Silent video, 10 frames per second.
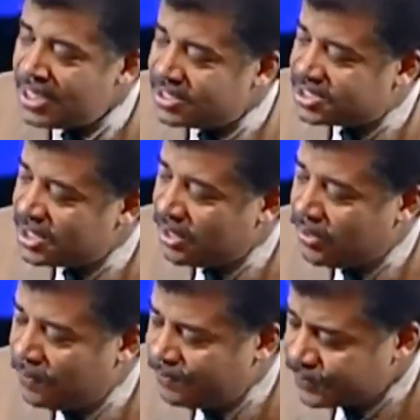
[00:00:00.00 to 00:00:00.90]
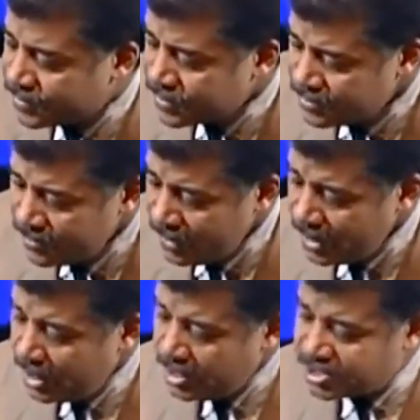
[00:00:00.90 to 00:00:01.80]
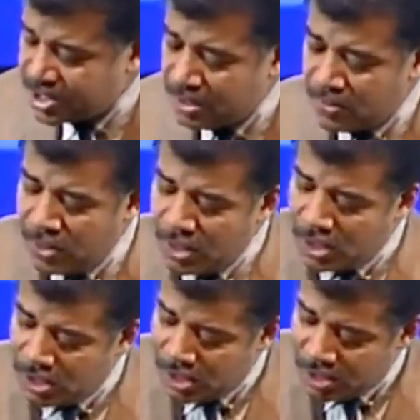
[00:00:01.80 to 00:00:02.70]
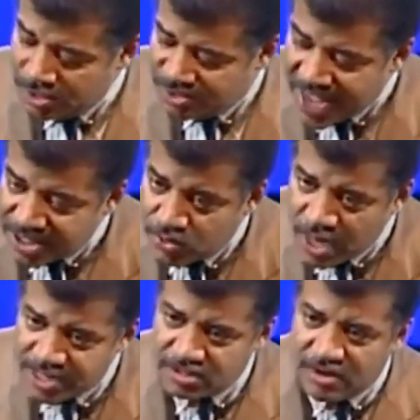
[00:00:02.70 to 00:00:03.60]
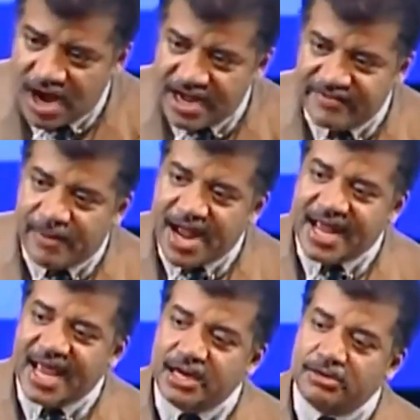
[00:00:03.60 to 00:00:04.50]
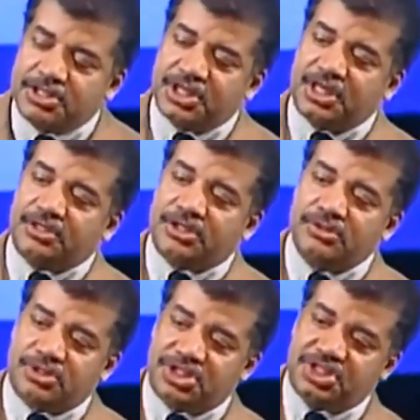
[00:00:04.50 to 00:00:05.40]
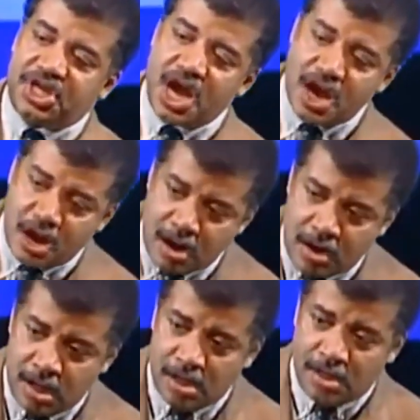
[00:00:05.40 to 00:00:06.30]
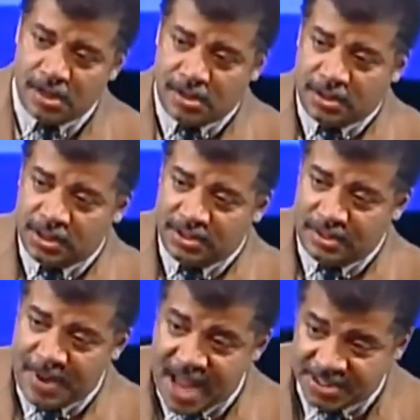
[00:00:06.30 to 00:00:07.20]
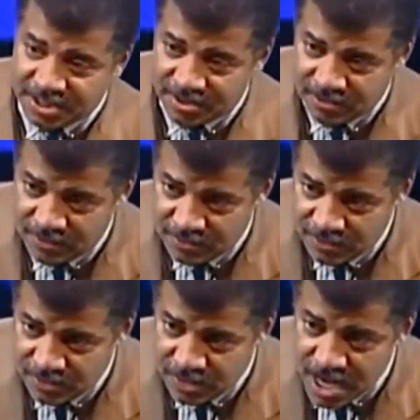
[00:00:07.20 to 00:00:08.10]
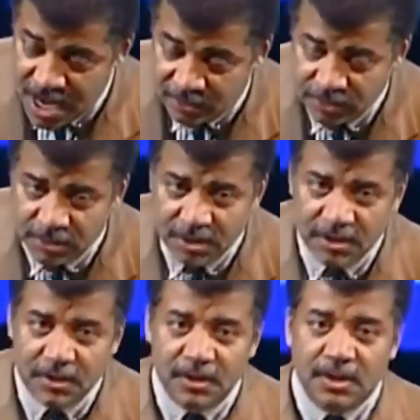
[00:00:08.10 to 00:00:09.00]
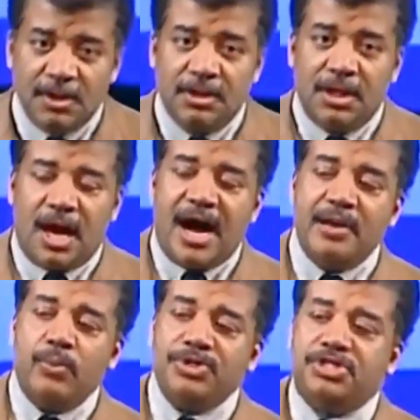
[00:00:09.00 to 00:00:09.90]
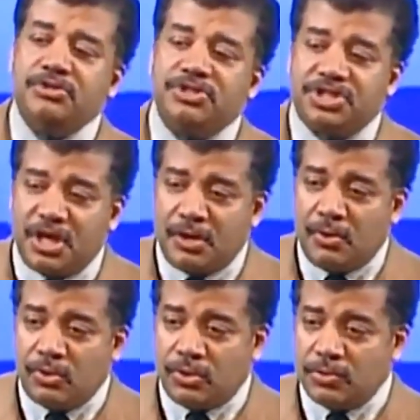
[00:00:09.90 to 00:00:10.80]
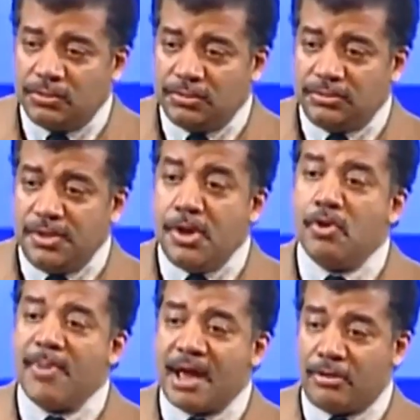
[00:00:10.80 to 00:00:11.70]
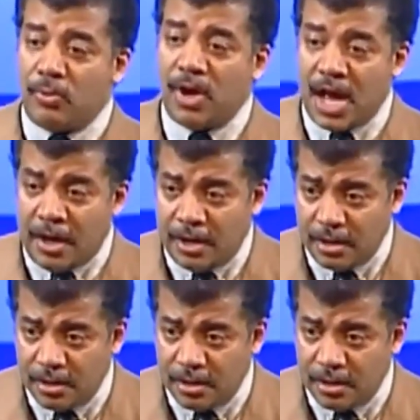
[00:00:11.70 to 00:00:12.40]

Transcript: And so, so that's where I derive my energy to share the passion. Now, I would do so no matter what.